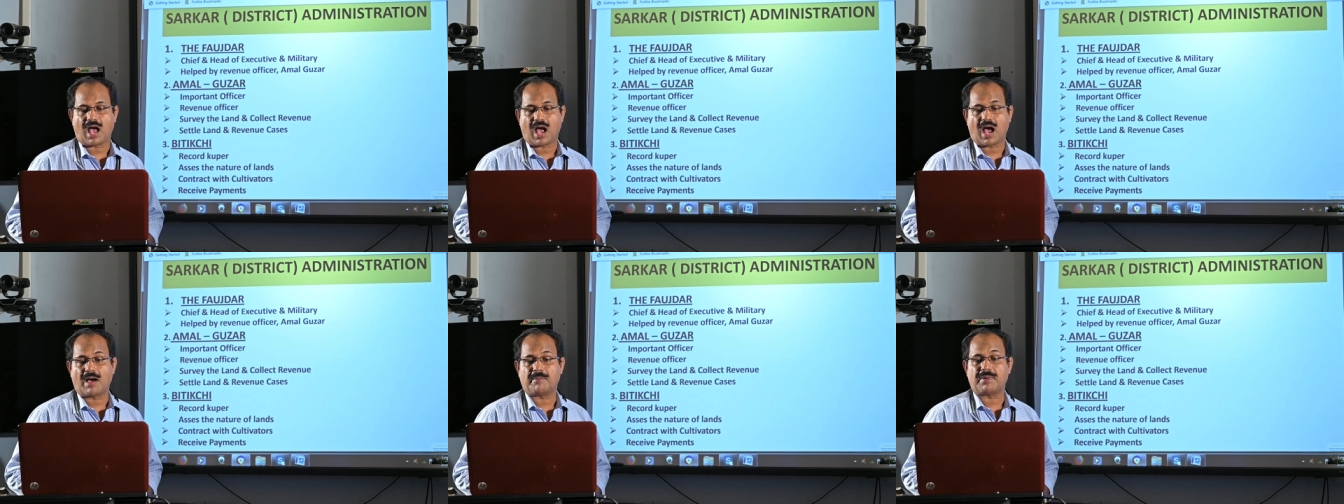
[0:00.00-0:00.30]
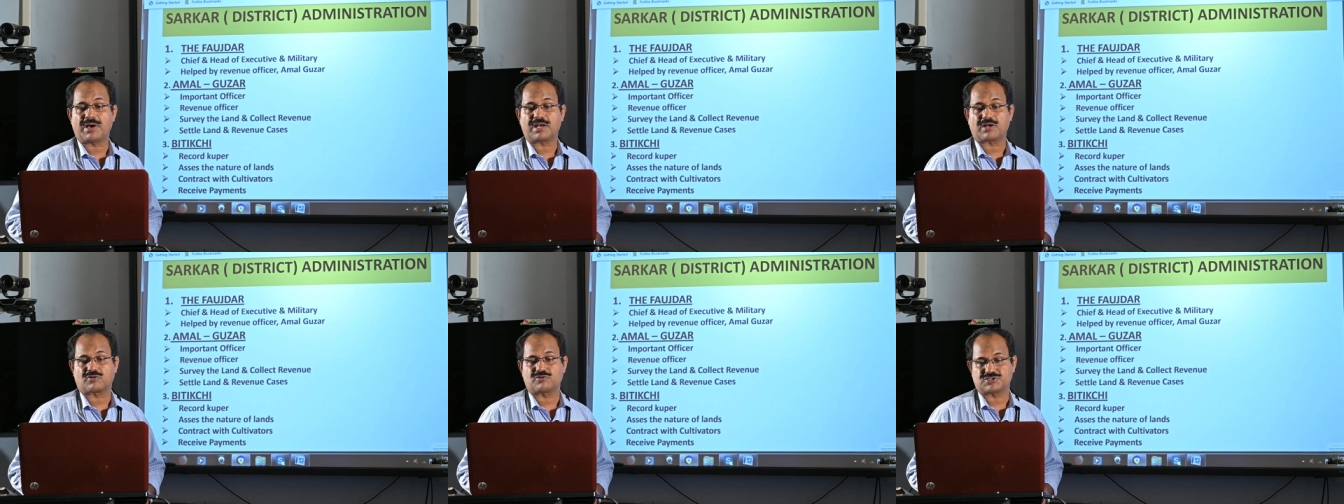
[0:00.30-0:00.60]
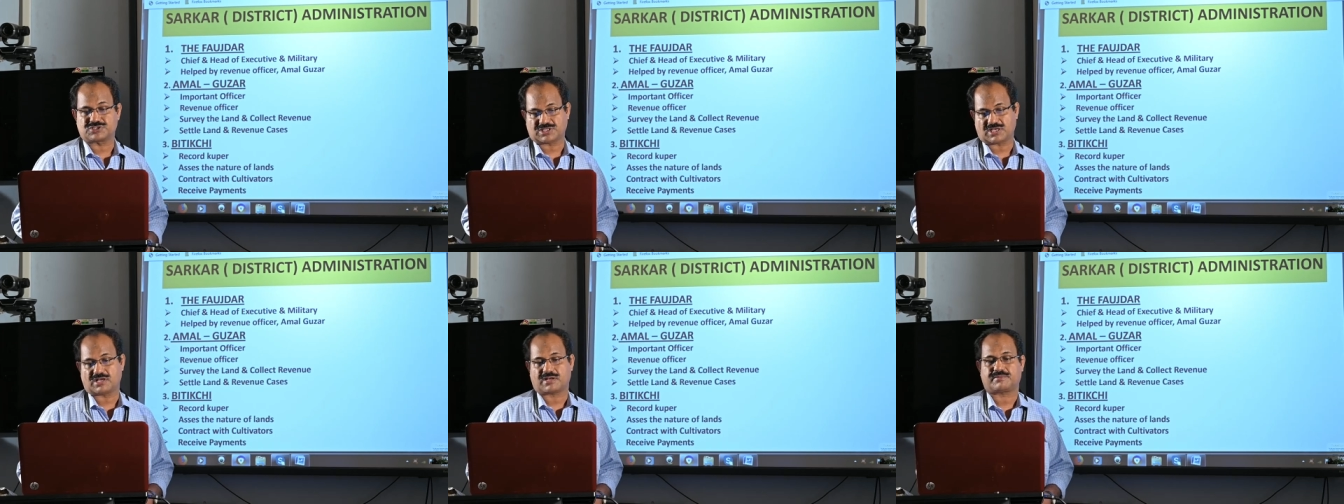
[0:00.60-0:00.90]
Amal
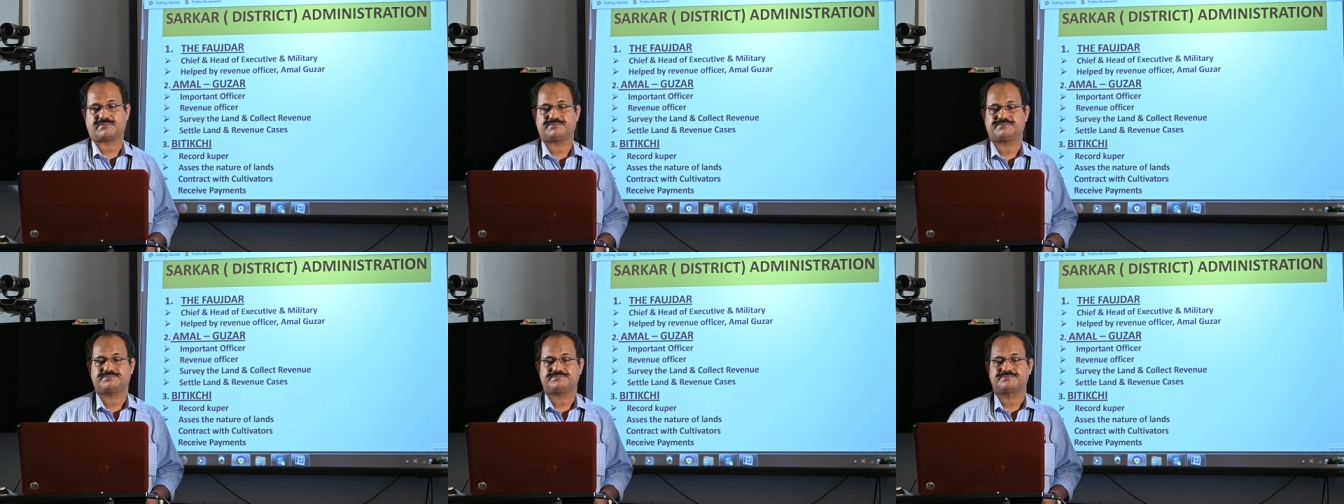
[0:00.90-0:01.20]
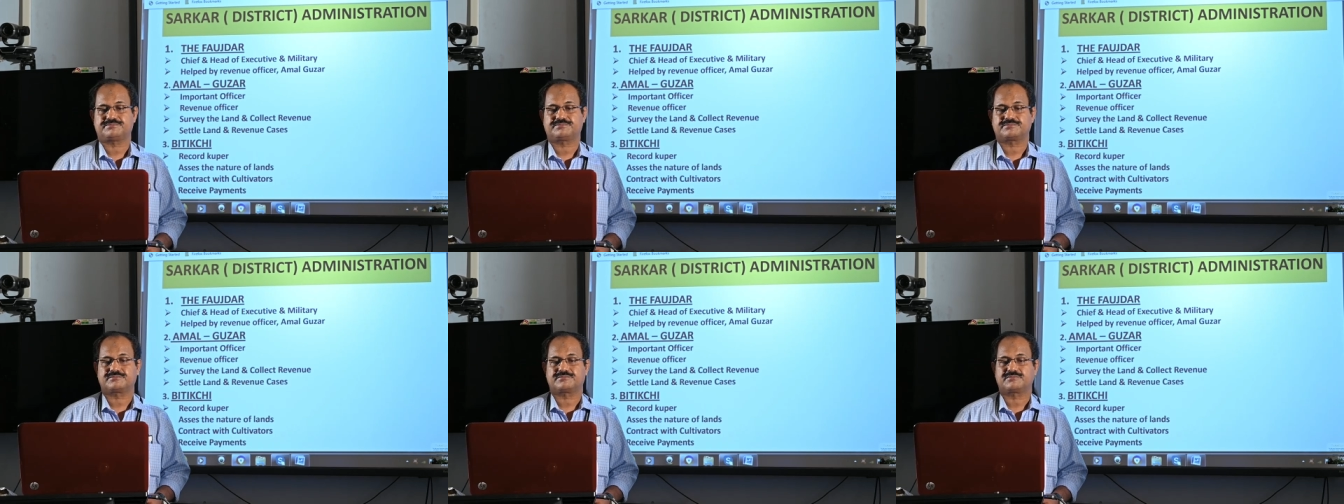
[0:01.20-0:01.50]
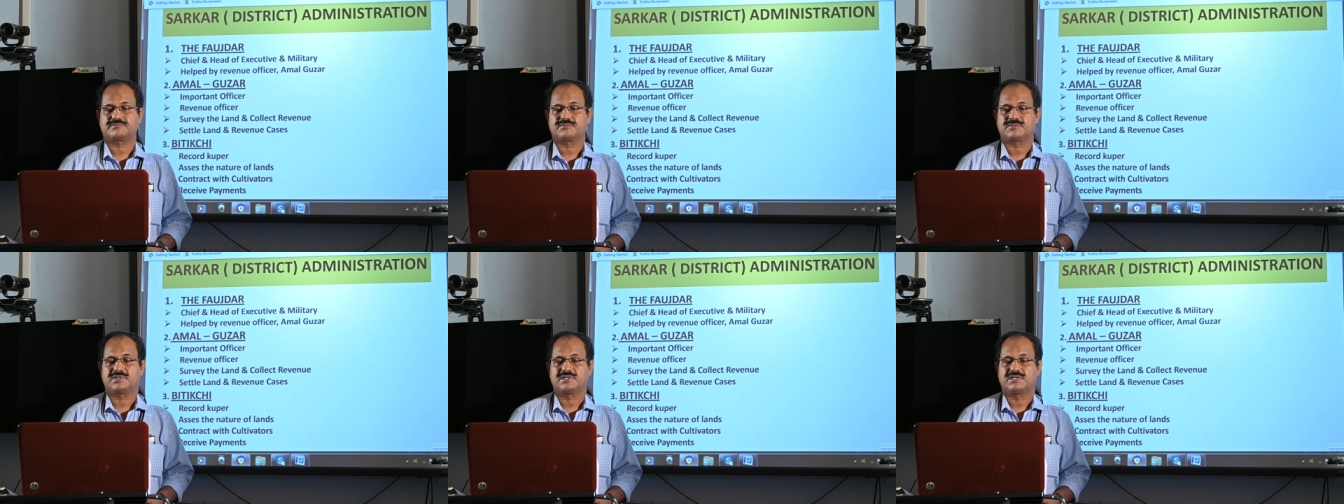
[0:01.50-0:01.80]
Guzar.
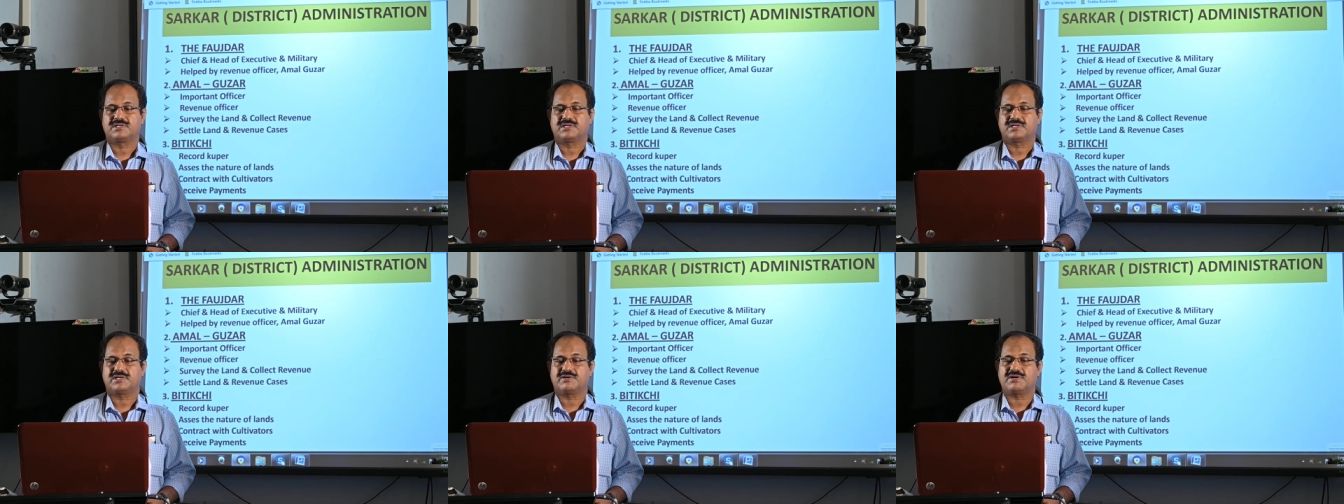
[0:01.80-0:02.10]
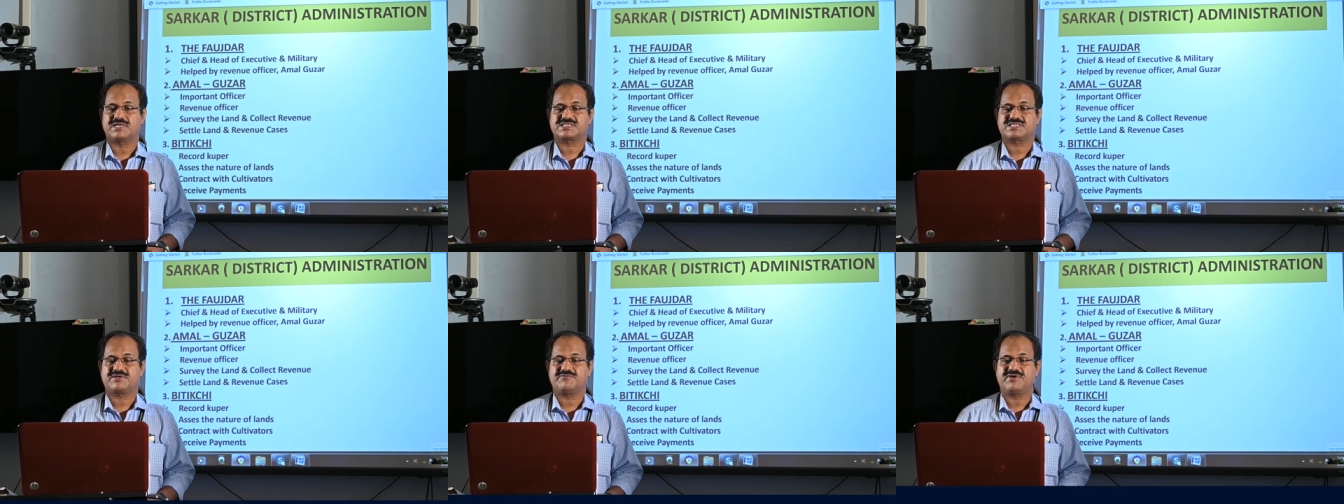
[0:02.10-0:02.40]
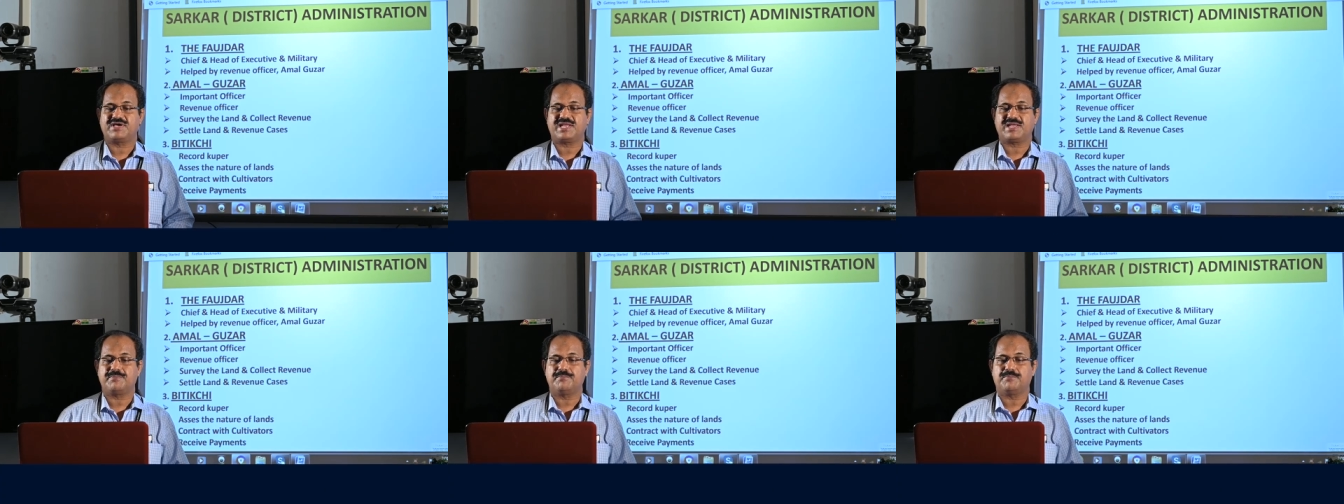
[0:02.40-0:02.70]
He was a
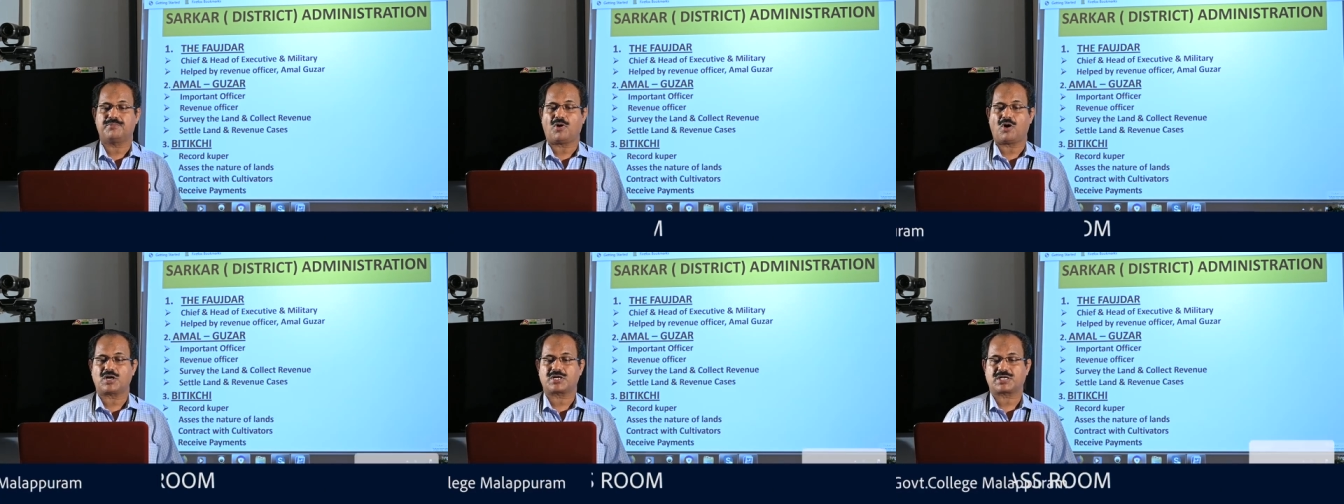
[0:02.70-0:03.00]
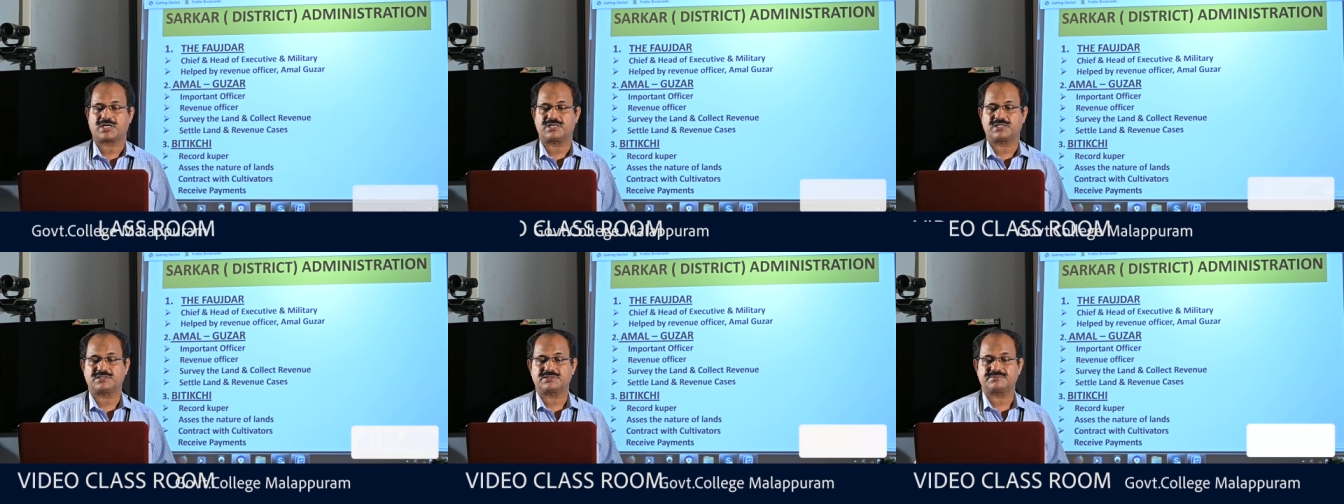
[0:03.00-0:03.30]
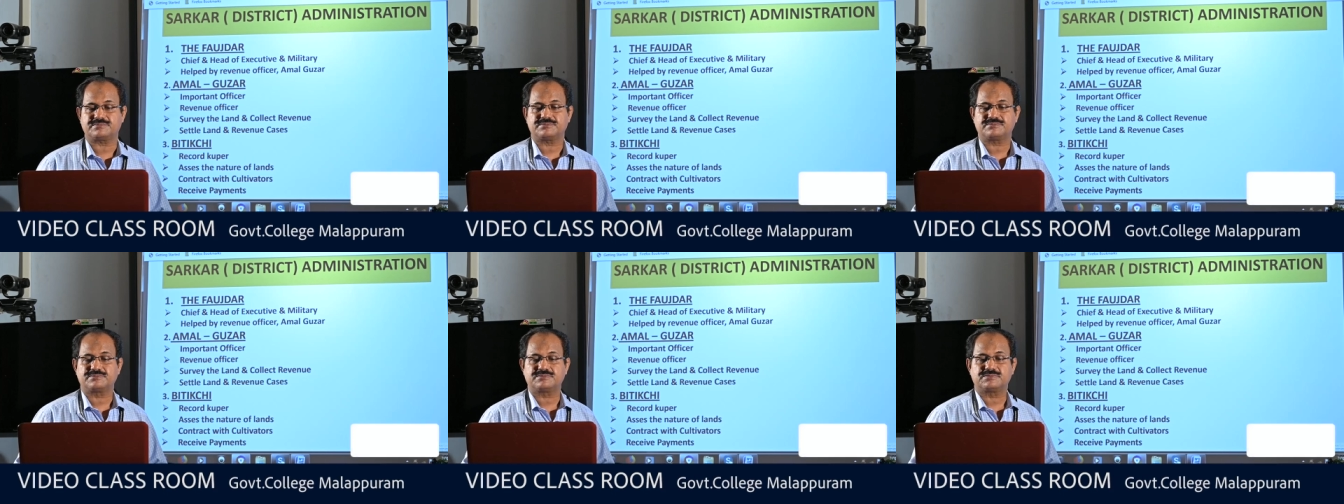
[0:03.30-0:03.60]
very important